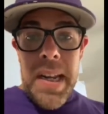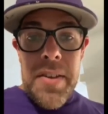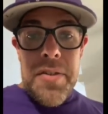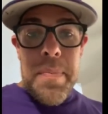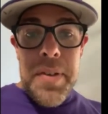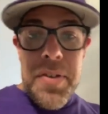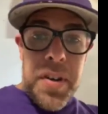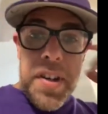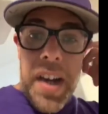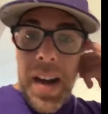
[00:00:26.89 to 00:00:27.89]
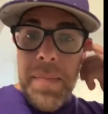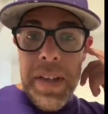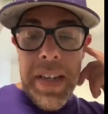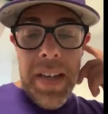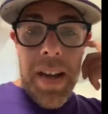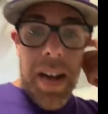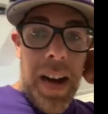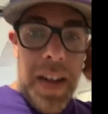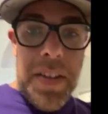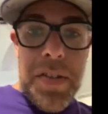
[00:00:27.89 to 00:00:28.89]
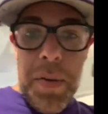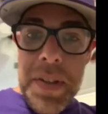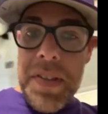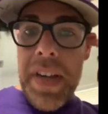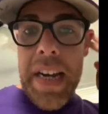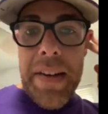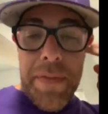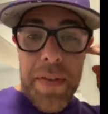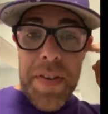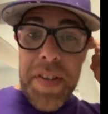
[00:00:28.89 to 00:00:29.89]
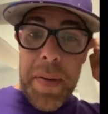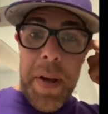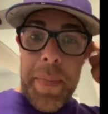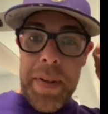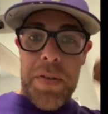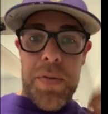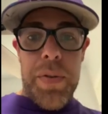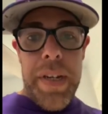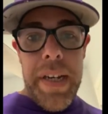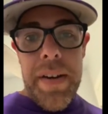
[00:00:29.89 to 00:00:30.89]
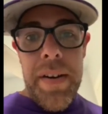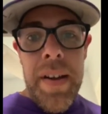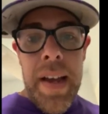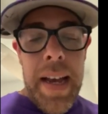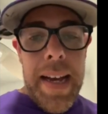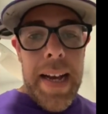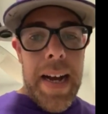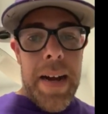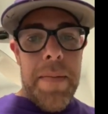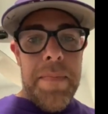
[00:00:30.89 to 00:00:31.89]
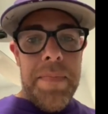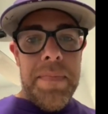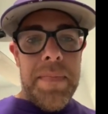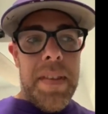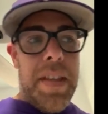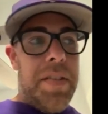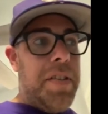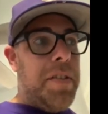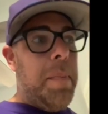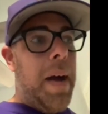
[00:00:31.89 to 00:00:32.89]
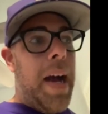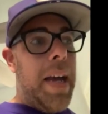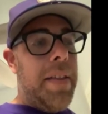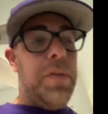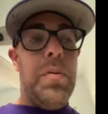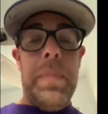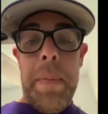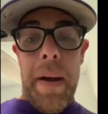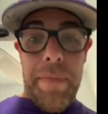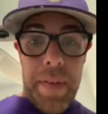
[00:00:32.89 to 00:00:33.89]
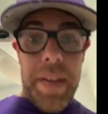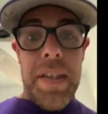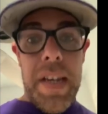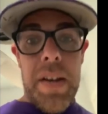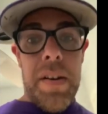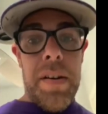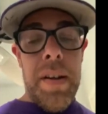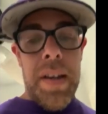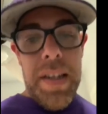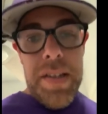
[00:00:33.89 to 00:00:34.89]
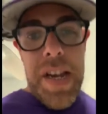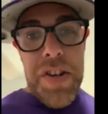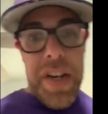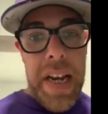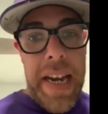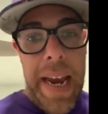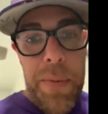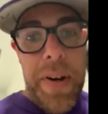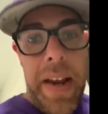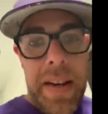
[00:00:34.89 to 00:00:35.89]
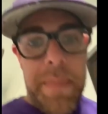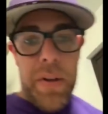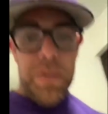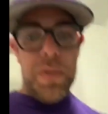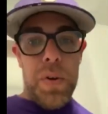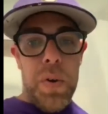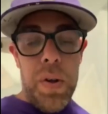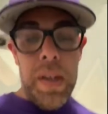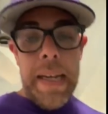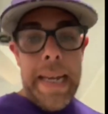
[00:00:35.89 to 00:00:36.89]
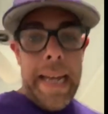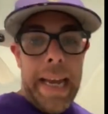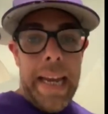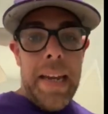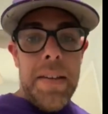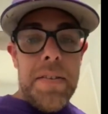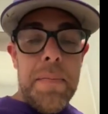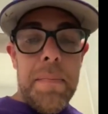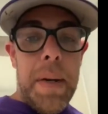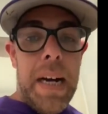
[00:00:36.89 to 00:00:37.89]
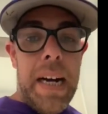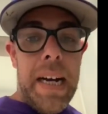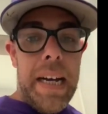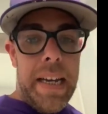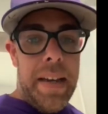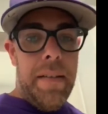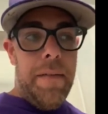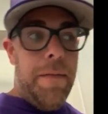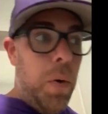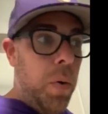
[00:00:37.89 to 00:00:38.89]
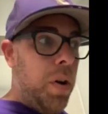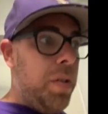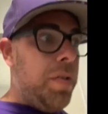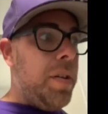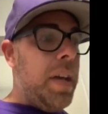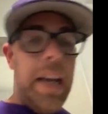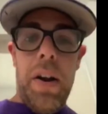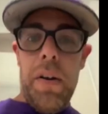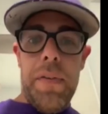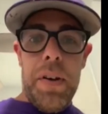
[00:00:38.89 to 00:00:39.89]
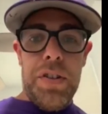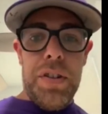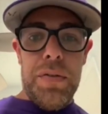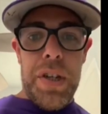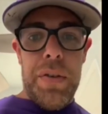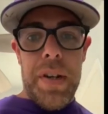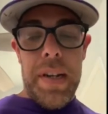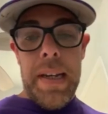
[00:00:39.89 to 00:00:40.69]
it's Mr. Conley. So excited for this upcoming school year. This will be my fifth year teaching at Campbell County Middle School, and my fourth in our functional unit.